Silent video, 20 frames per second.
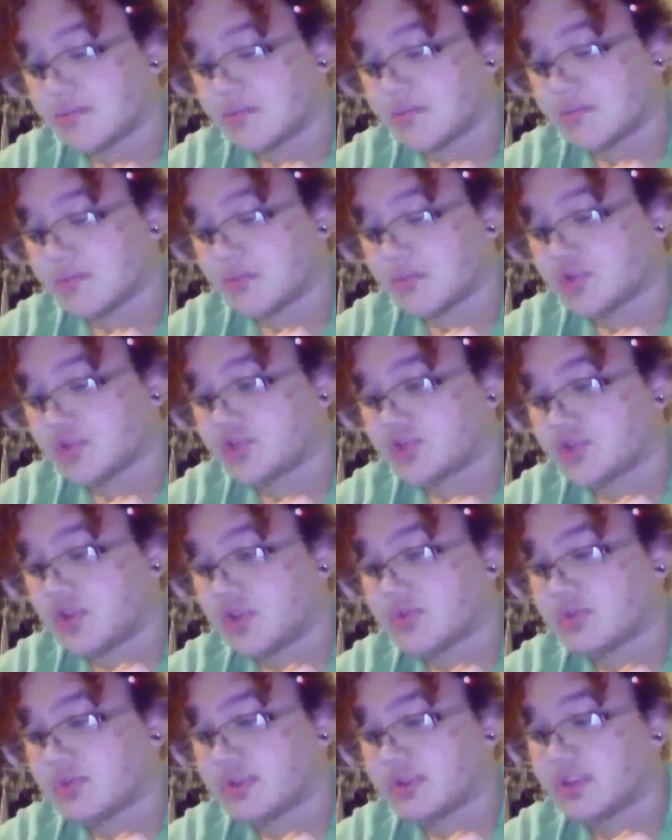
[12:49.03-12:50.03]
most
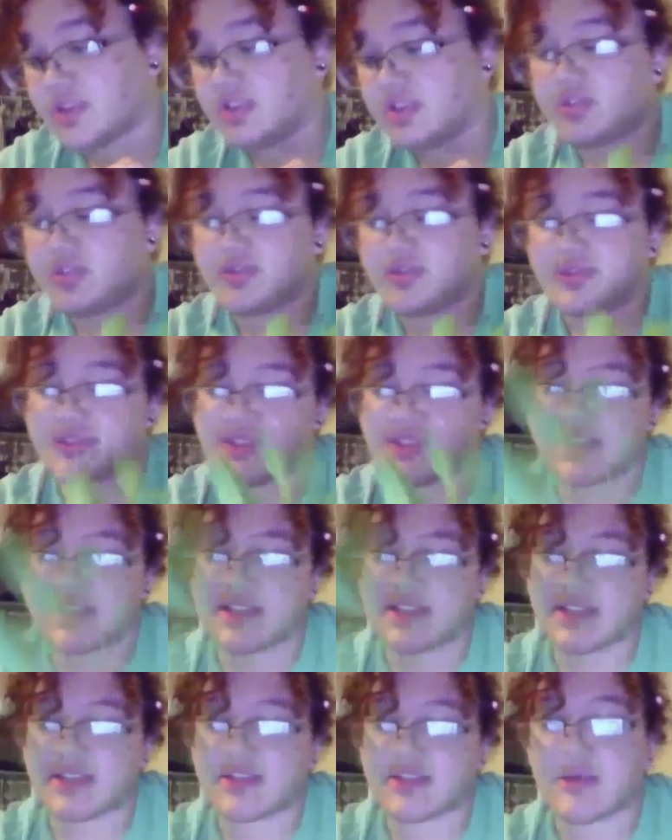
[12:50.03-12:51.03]
notably you'll
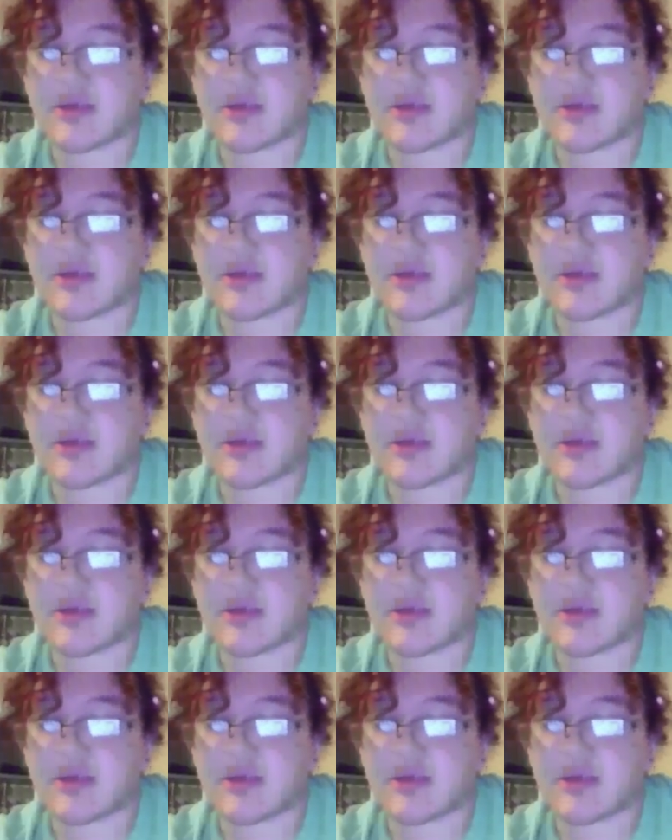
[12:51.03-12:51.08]
see